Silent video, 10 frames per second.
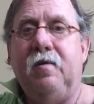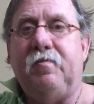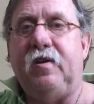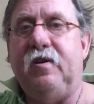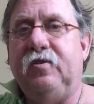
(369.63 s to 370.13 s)

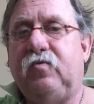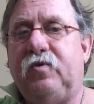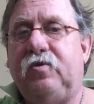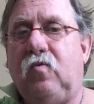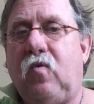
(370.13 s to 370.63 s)
But here's
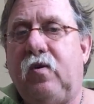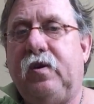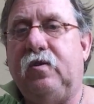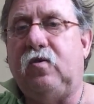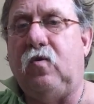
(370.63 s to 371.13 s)
what you're
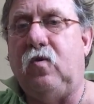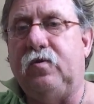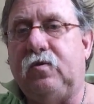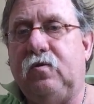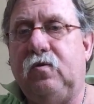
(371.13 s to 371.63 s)
working towards.